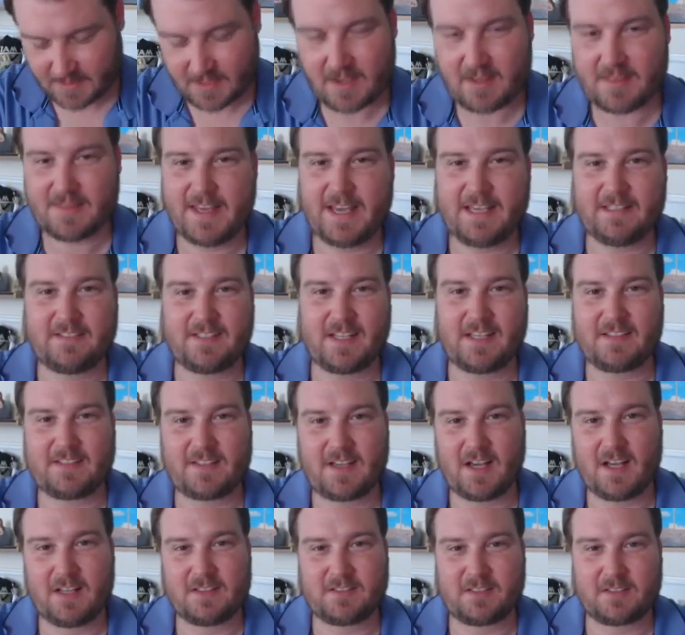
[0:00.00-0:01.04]
They sent to
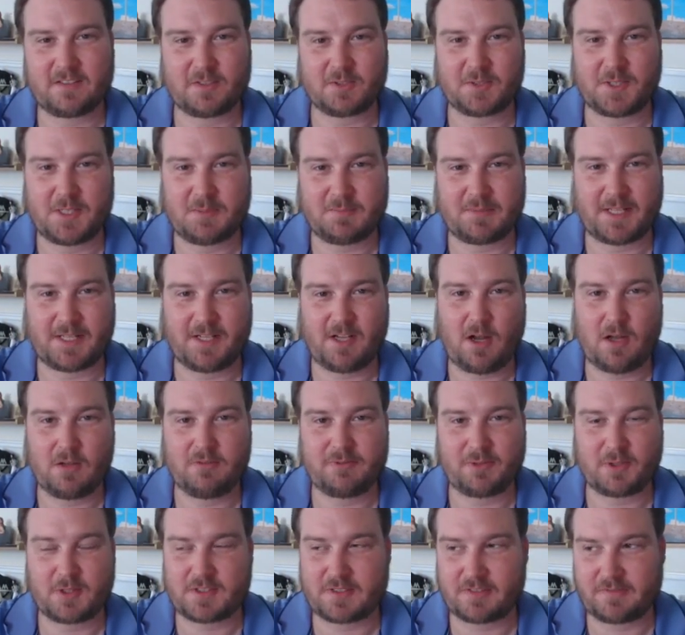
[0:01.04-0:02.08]
us a screenplay called
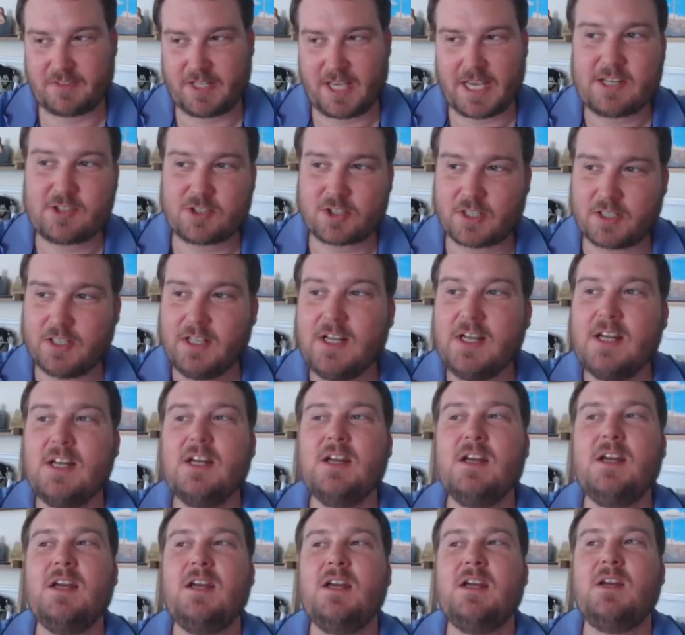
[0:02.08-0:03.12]
Force of Nature,
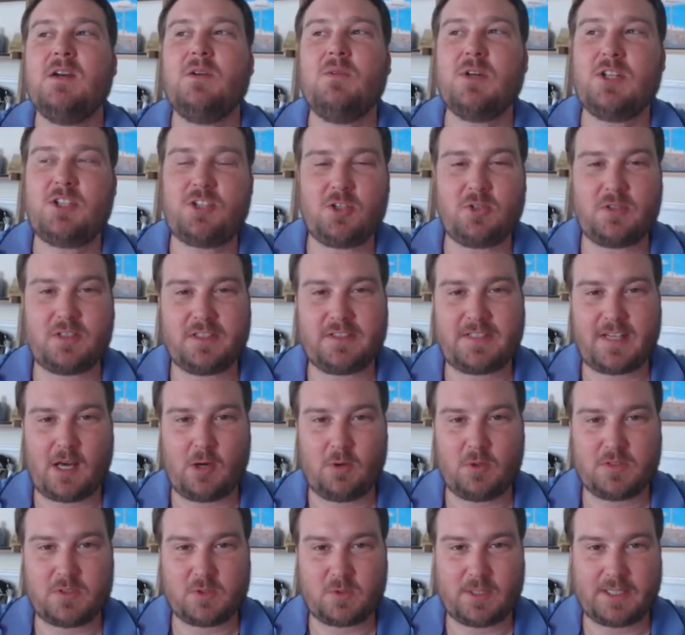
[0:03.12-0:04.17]
which you can tell
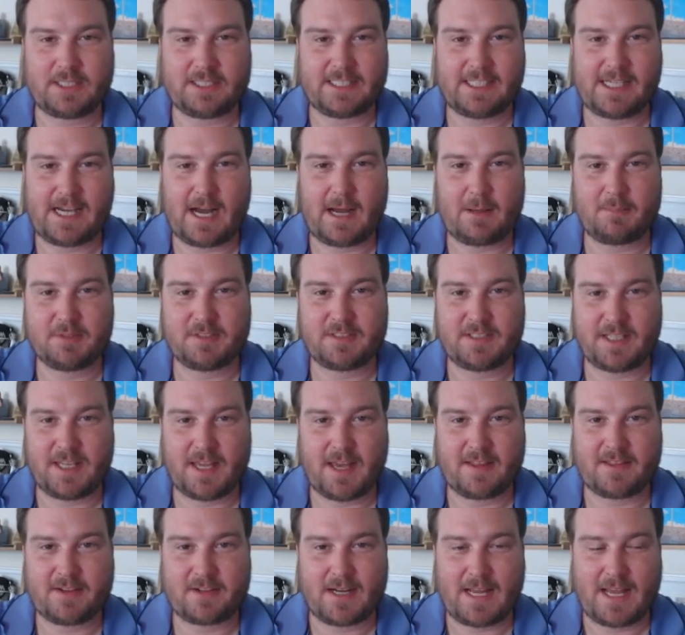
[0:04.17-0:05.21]
was quickly cobbled
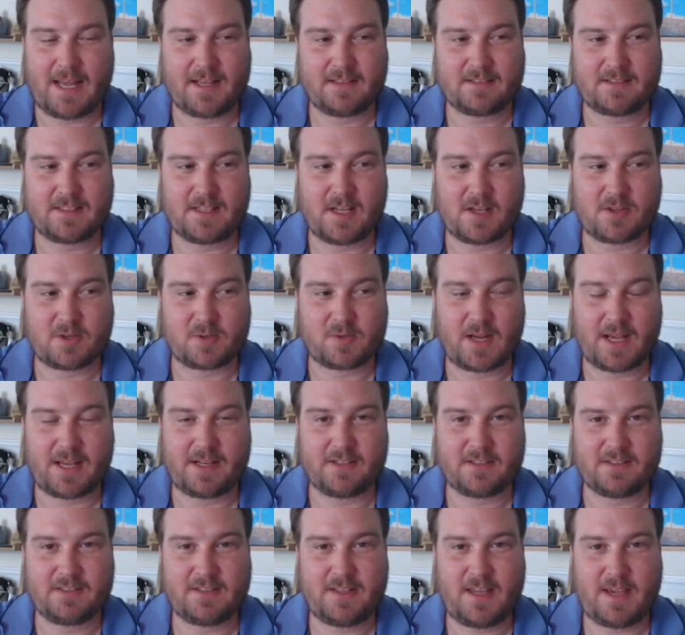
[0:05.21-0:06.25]
together. It has another
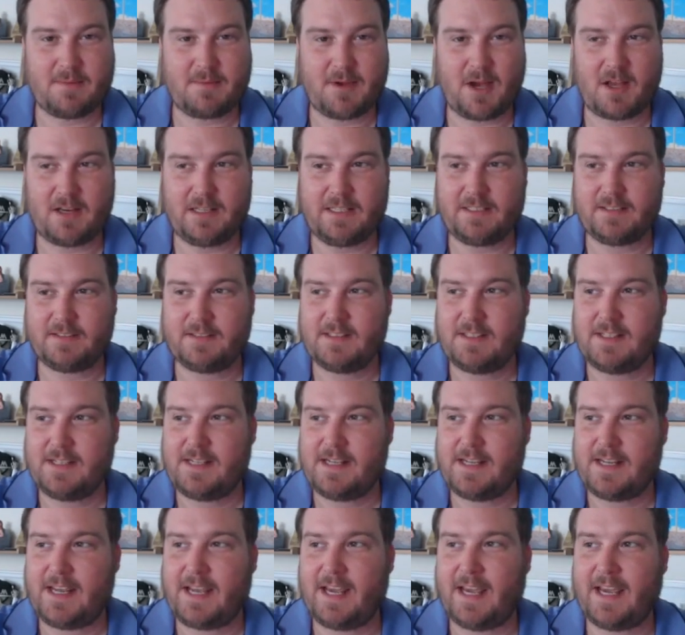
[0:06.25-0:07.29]
writer's name on it,
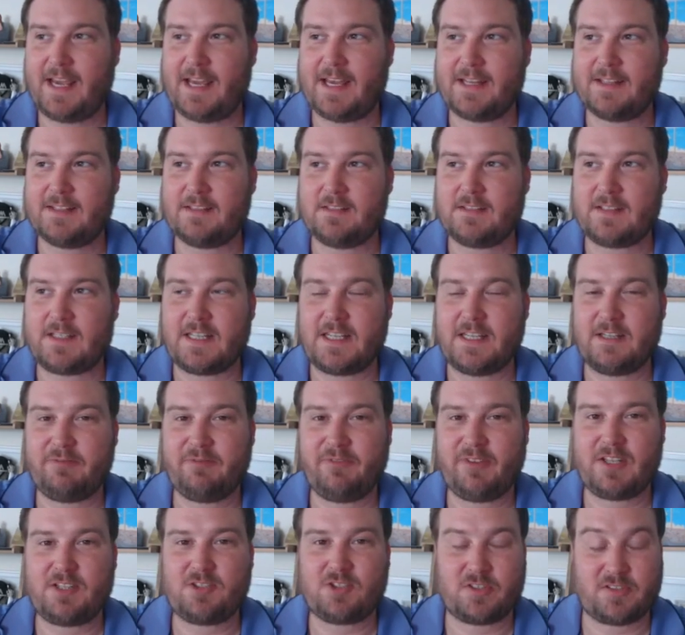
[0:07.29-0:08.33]
and it
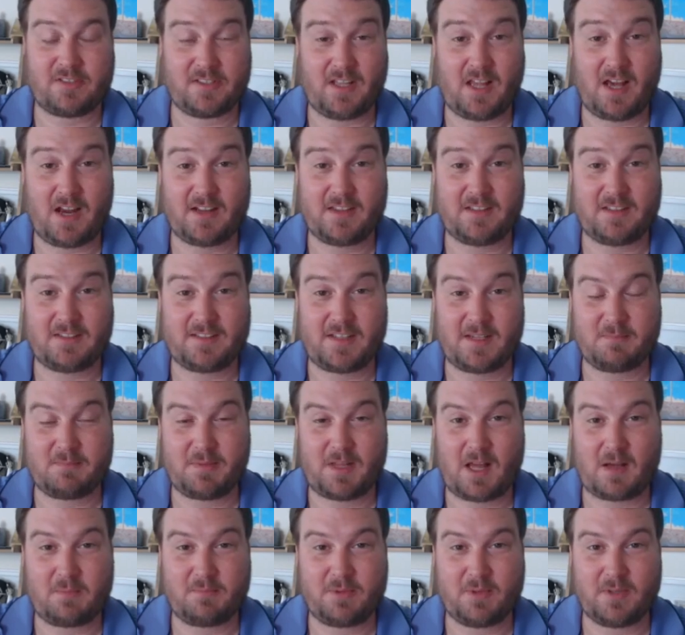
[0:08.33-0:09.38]
features a lot of the same
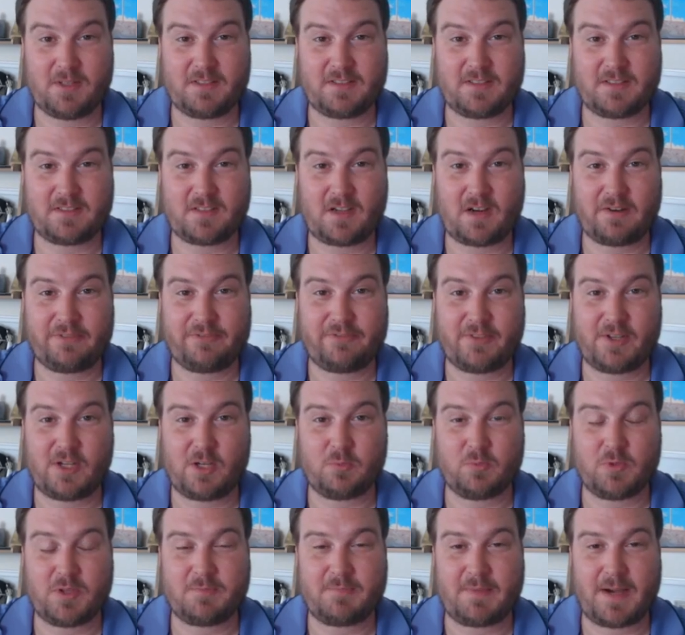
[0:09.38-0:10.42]
plot points as our
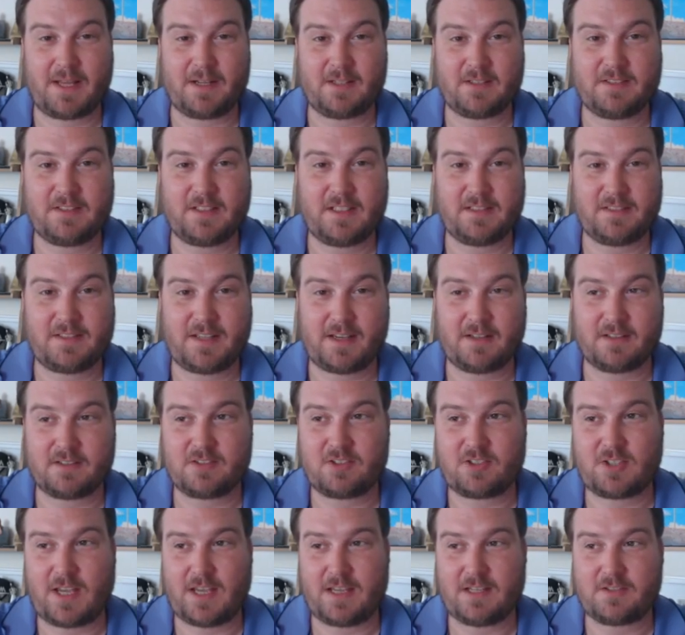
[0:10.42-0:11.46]
film, with minor
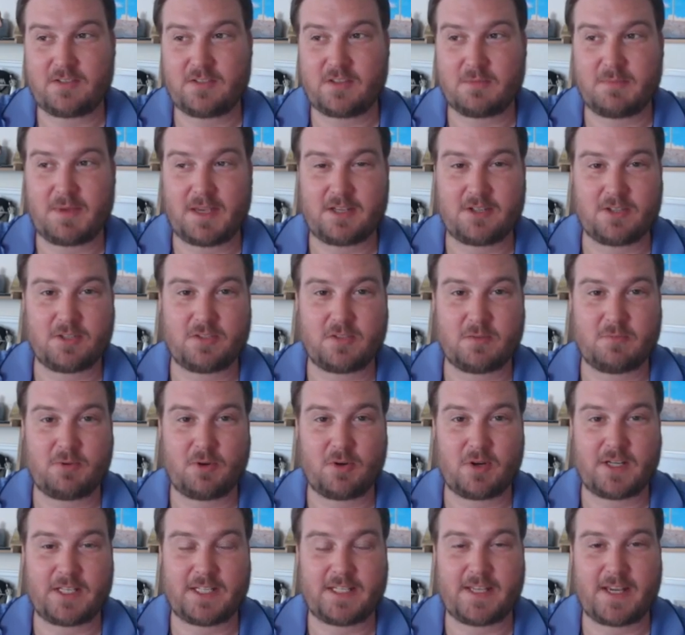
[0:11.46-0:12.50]
details changed. The major
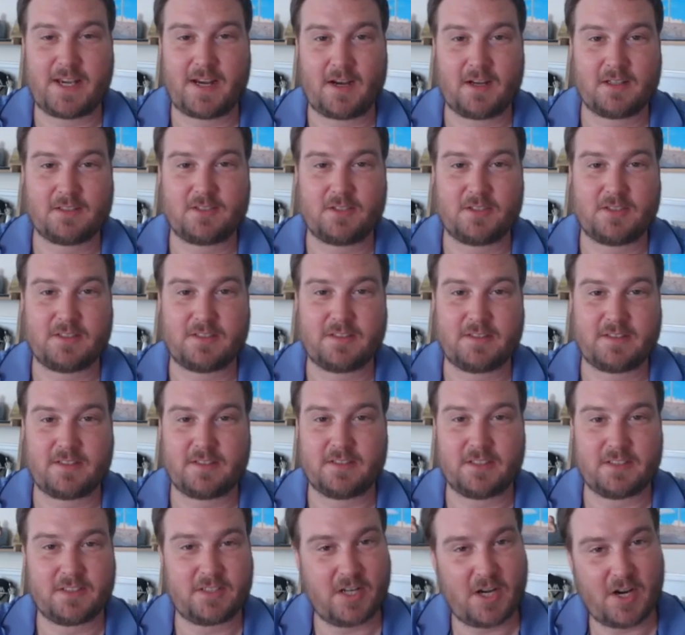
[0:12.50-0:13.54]
supporting character is
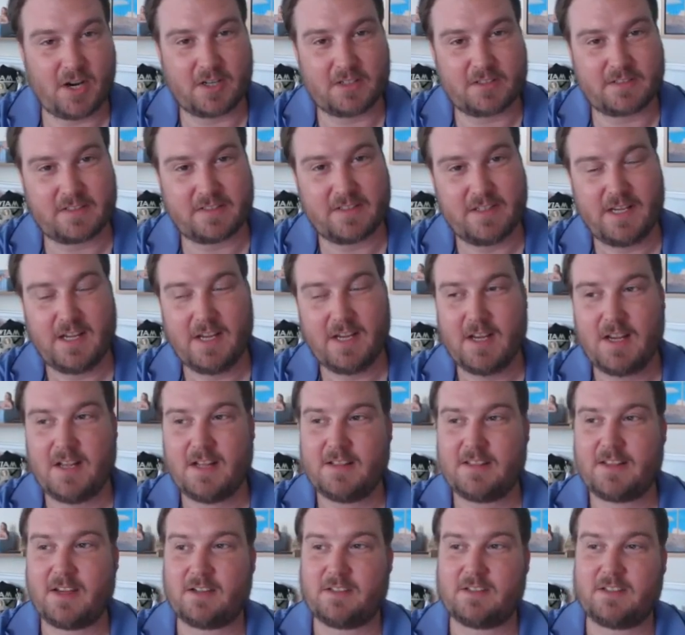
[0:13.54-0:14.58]
still a nurse.
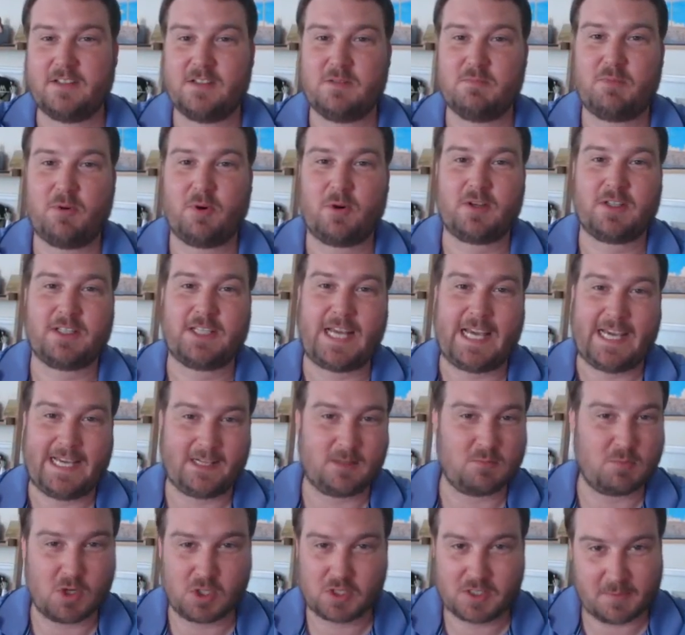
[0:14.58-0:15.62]
There's an important
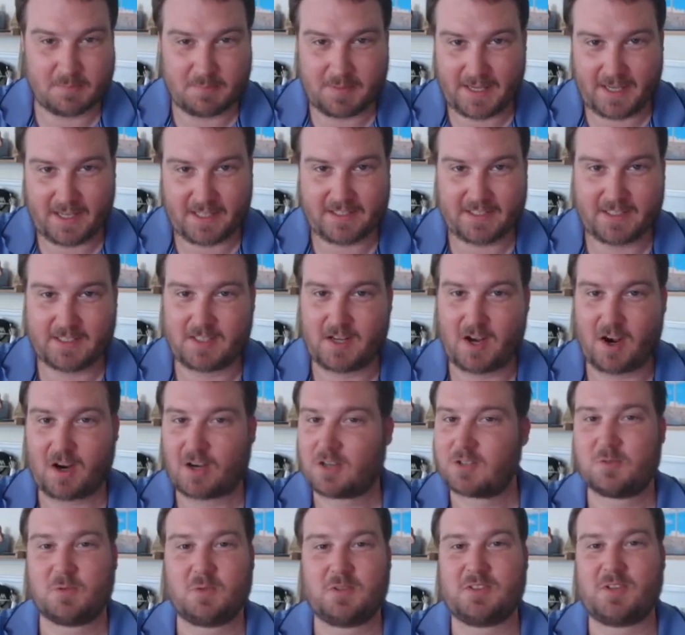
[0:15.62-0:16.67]
animal companion.
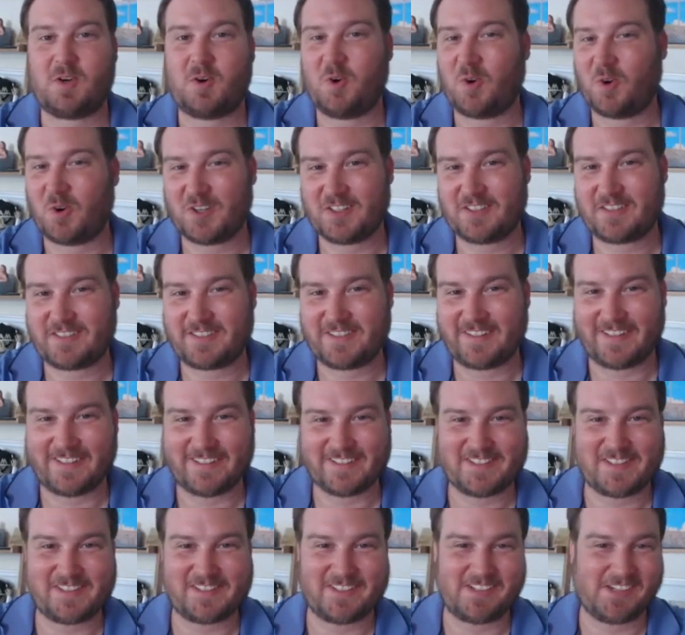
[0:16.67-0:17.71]
Ours was a horse.
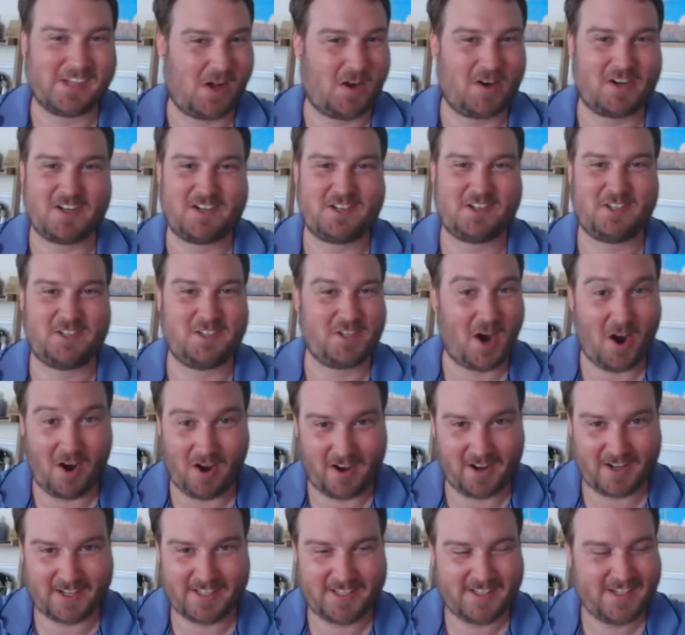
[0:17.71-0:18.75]
Theirs is a large
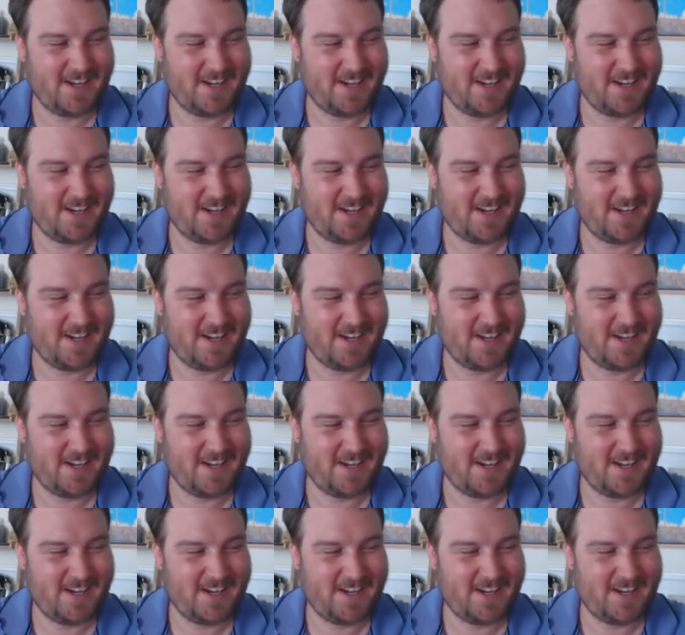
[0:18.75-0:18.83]
dog.